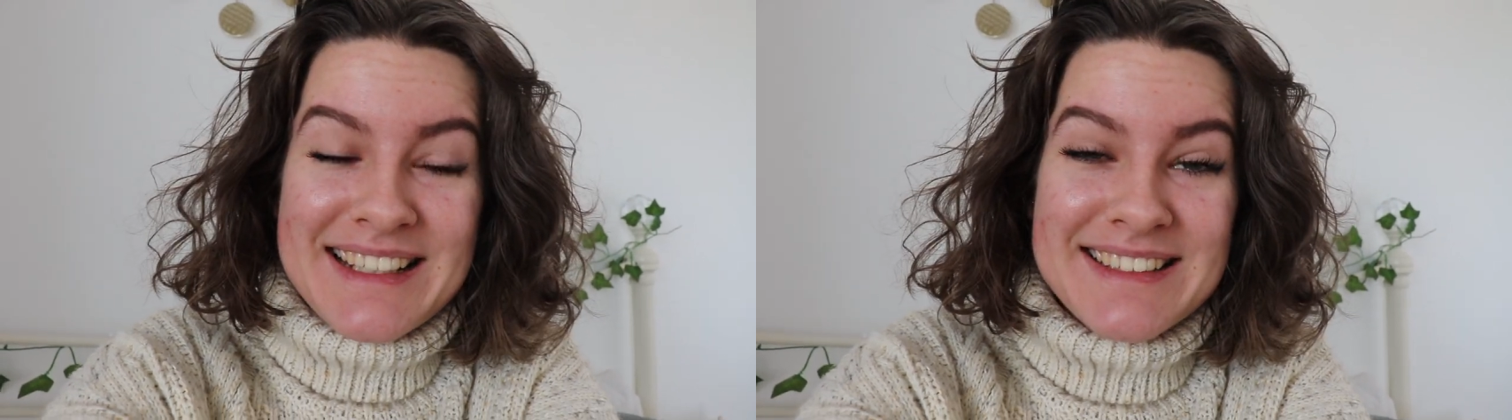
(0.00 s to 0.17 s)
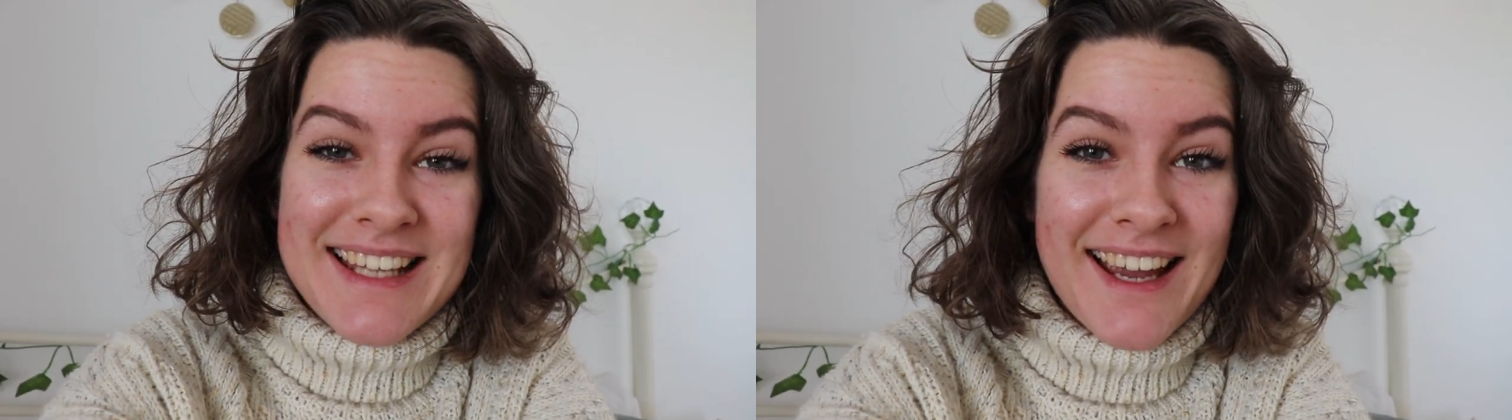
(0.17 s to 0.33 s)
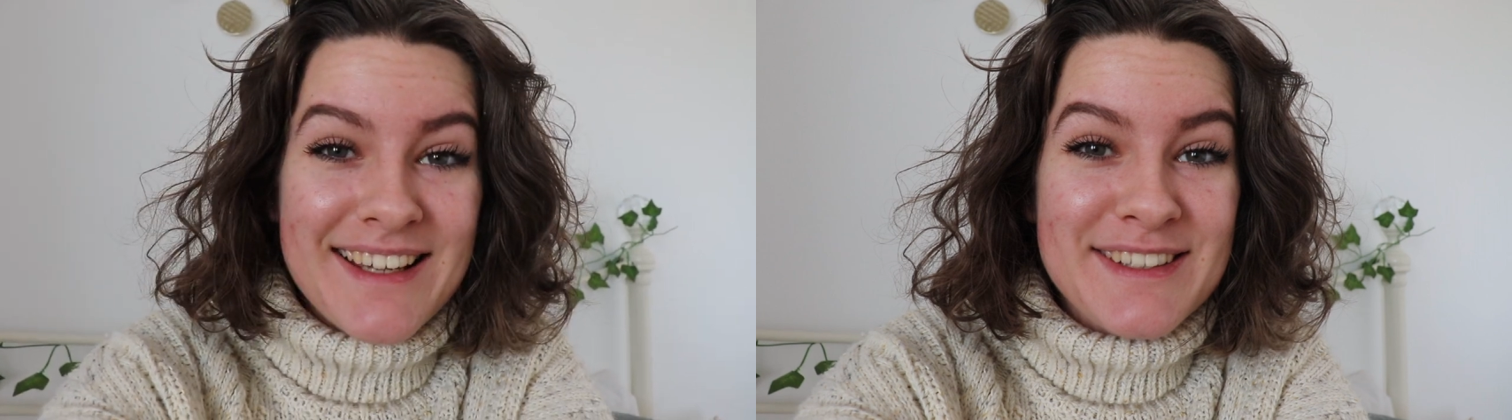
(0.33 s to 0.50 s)

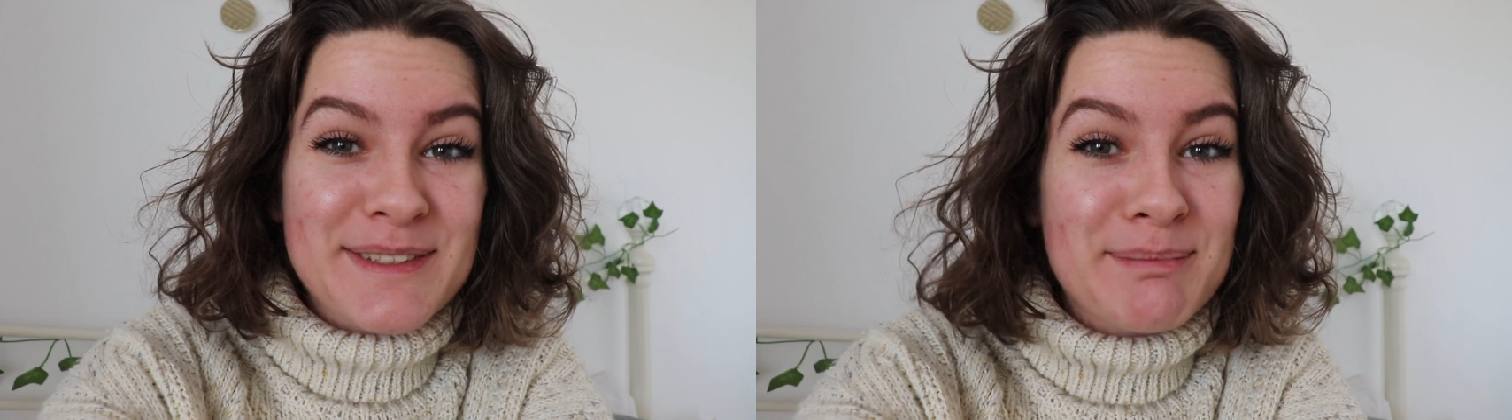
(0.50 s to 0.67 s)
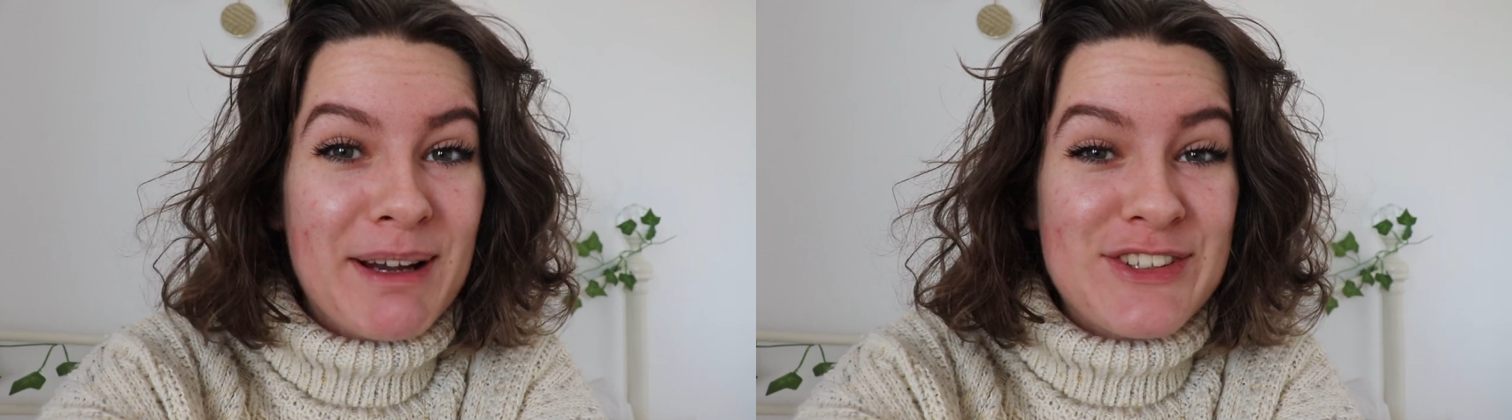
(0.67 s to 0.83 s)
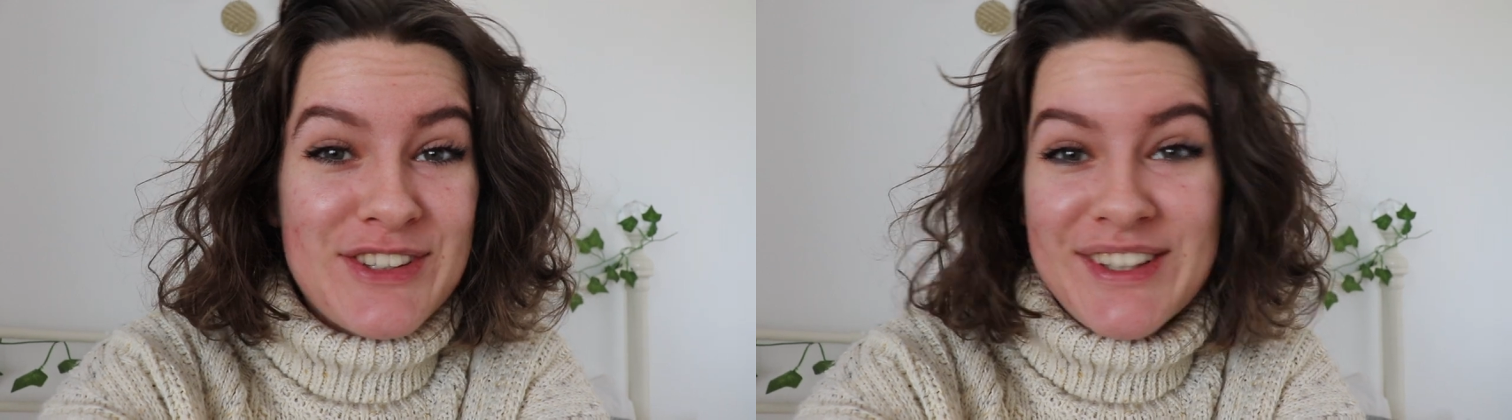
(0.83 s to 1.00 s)
test
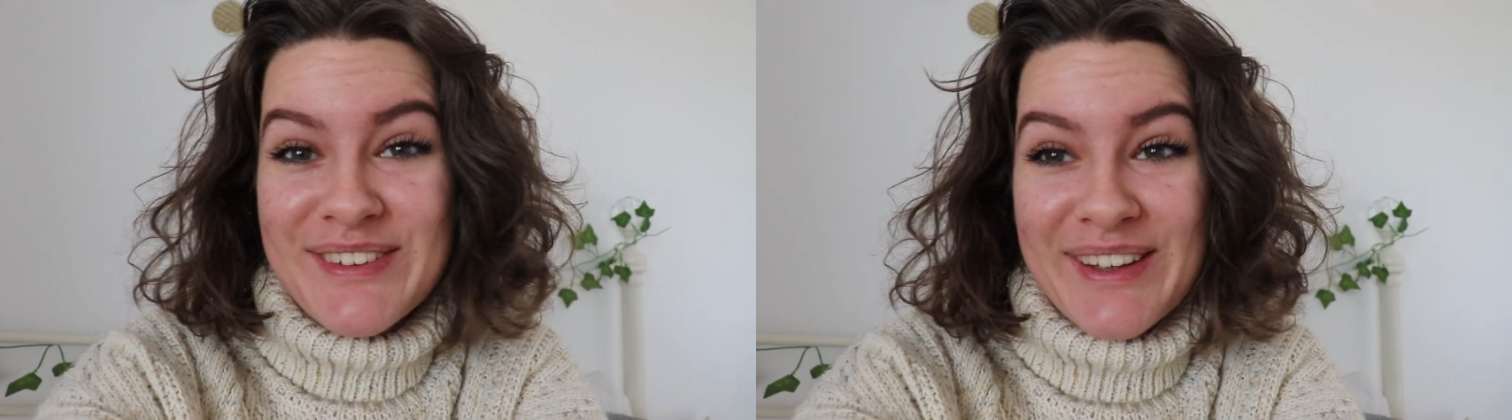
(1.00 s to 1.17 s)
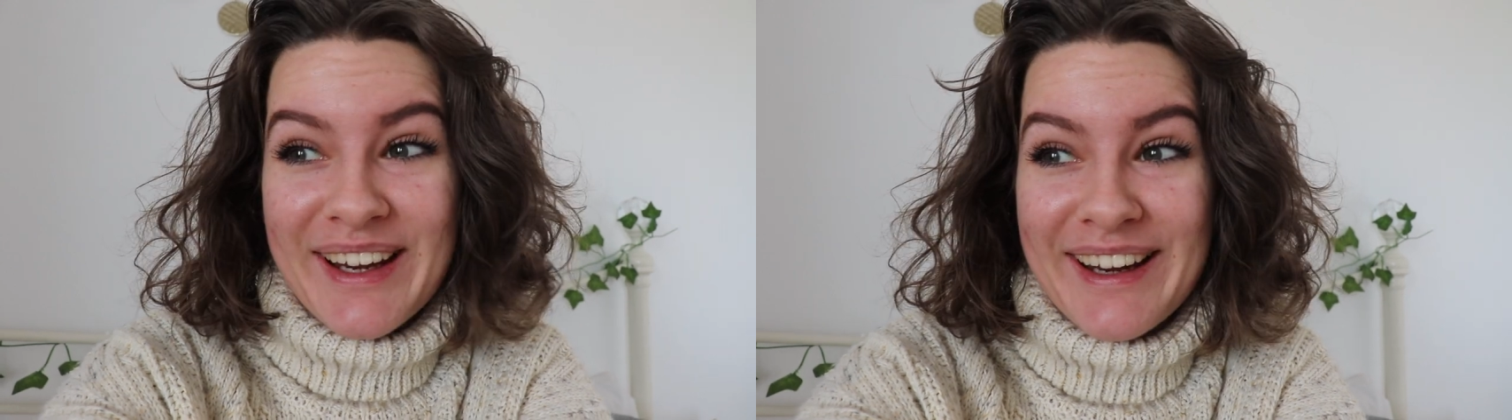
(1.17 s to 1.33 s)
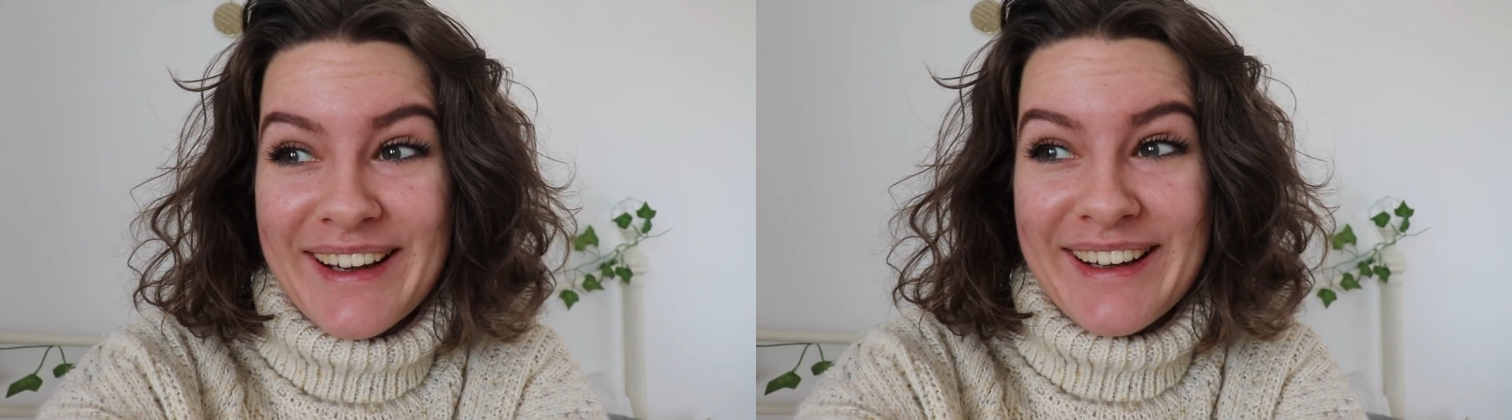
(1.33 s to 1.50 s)
my
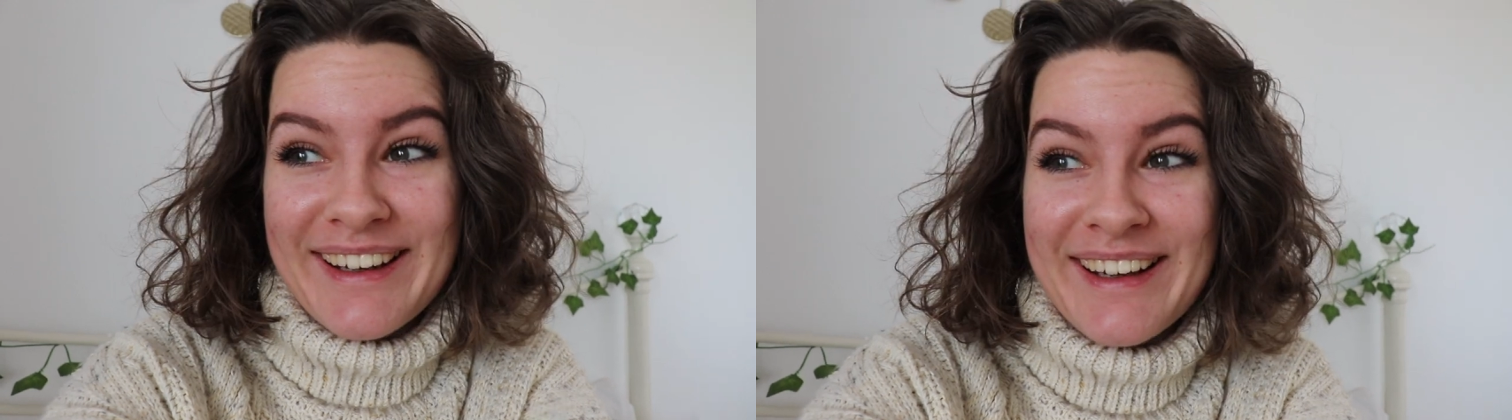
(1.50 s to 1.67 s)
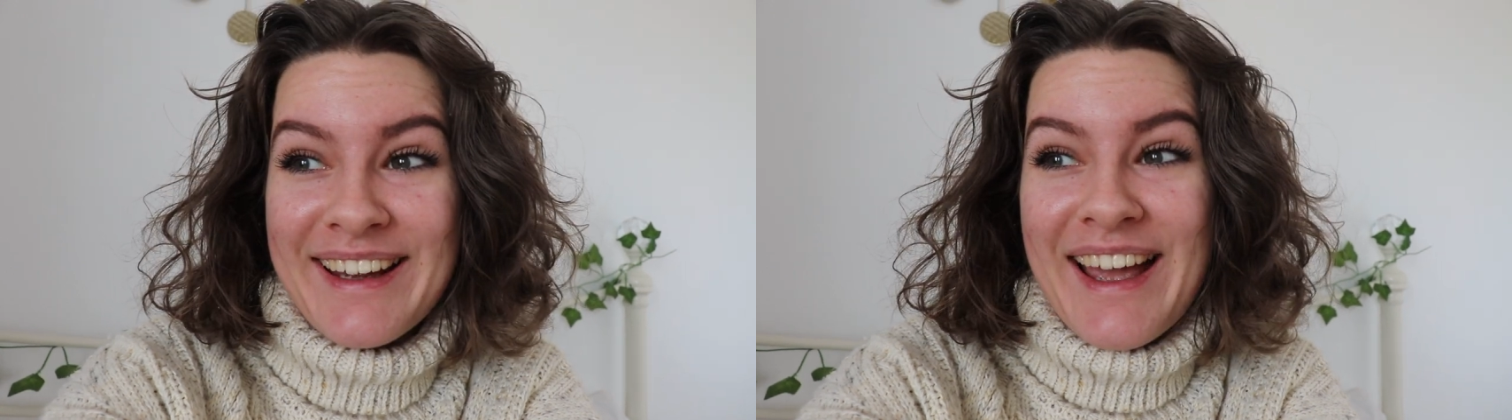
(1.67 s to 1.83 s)
cheesecake.